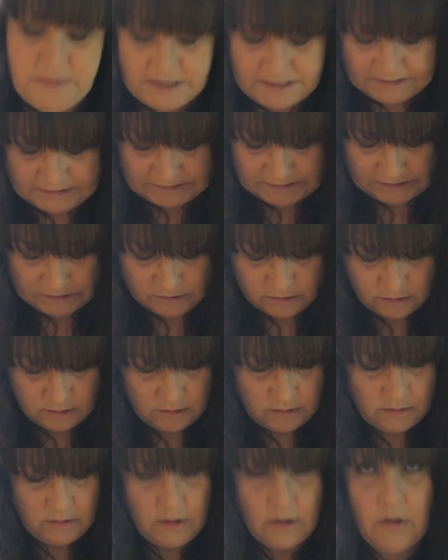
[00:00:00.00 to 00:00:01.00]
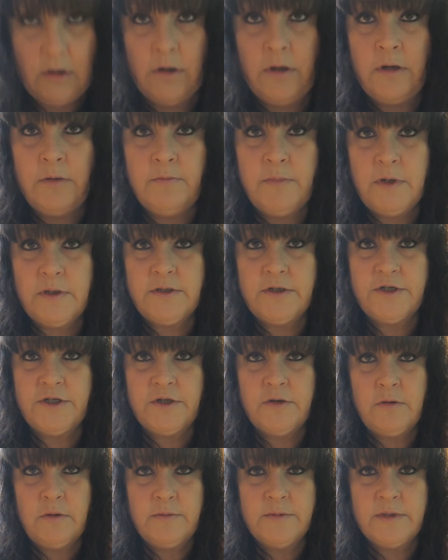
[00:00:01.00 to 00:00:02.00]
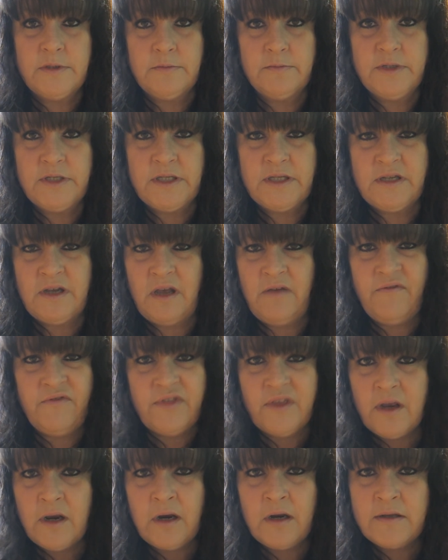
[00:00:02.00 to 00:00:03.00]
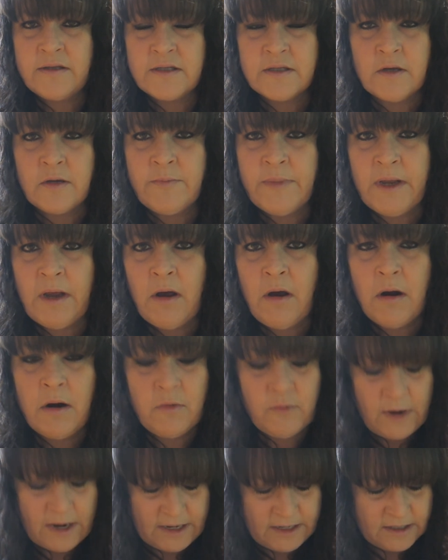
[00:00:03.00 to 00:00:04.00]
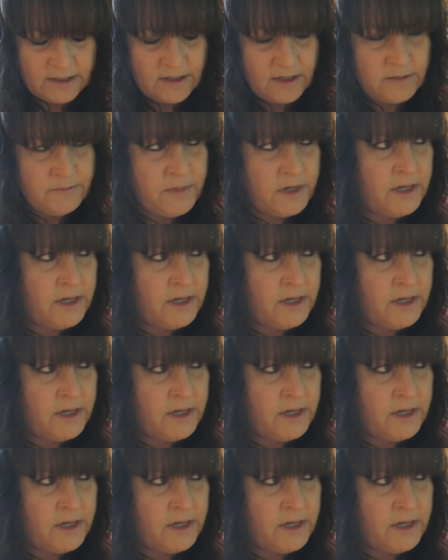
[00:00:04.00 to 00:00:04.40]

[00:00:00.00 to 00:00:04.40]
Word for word: amazing. Girl, you have to show them some stuff there. It's going to be R-rated in a